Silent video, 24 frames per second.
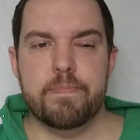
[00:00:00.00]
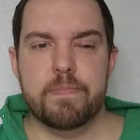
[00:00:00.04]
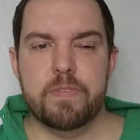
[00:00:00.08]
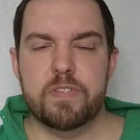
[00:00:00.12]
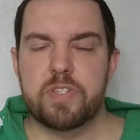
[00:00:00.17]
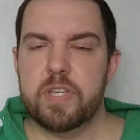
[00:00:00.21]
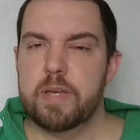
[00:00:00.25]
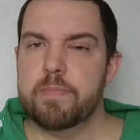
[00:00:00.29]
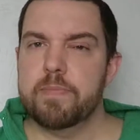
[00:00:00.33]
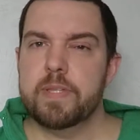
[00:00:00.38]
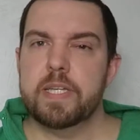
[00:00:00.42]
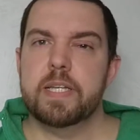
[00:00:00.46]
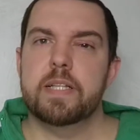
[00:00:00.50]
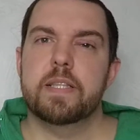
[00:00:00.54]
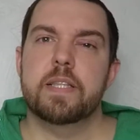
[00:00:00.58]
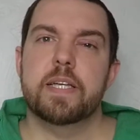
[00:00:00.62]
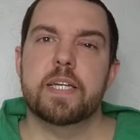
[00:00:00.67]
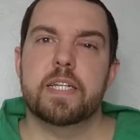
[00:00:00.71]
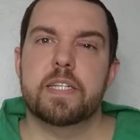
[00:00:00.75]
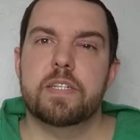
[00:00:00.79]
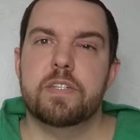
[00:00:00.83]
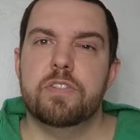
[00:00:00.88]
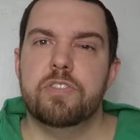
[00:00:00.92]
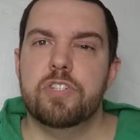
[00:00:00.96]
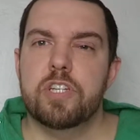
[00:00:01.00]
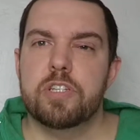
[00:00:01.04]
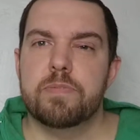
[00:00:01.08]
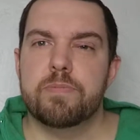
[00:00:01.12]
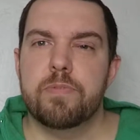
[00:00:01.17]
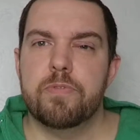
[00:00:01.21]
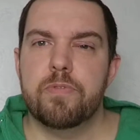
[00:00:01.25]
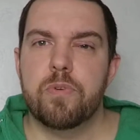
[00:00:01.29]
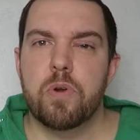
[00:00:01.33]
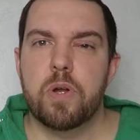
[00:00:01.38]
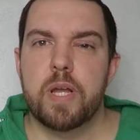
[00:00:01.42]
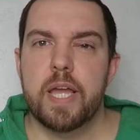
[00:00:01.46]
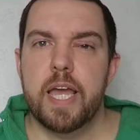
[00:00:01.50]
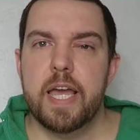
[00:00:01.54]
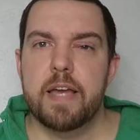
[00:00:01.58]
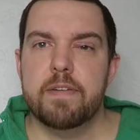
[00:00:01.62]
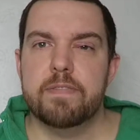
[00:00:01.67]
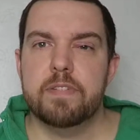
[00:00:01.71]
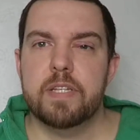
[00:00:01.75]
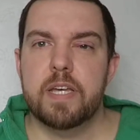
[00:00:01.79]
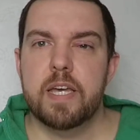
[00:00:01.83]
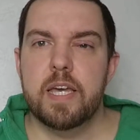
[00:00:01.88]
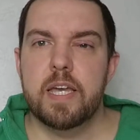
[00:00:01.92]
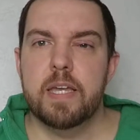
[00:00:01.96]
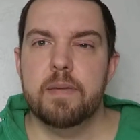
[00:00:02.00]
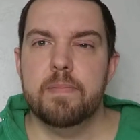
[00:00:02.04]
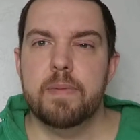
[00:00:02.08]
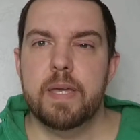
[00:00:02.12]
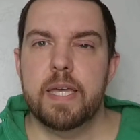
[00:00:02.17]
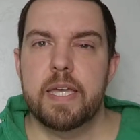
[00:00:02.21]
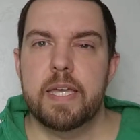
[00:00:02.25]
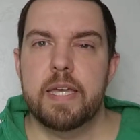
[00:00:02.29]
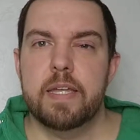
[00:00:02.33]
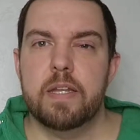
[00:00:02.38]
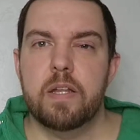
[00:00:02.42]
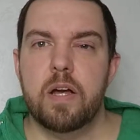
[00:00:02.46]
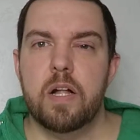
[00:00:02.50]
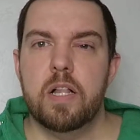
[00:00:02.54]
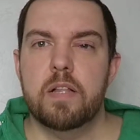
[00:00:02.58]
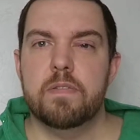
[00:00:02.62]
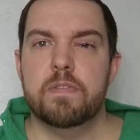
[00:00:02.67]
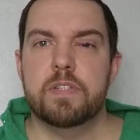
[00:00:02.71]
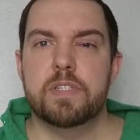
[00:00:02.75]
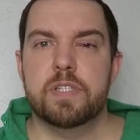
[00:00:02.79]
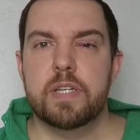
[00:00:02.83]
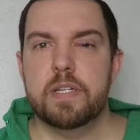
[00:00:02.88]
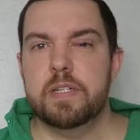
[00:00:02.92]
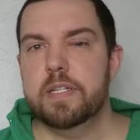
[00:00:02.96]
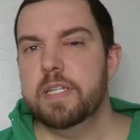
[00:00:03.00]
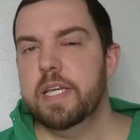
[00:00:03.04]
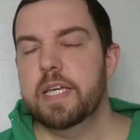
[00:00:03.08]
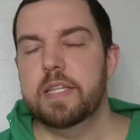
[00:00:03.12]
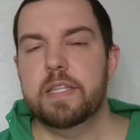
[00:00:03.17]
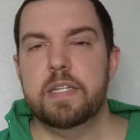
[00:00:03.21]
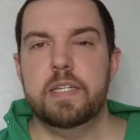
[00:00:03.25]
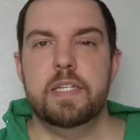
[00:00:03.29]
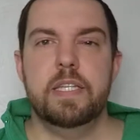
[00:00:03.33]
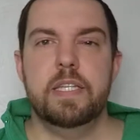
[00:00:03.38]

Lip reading: something clicked just before halftime, and all of a sudden he had the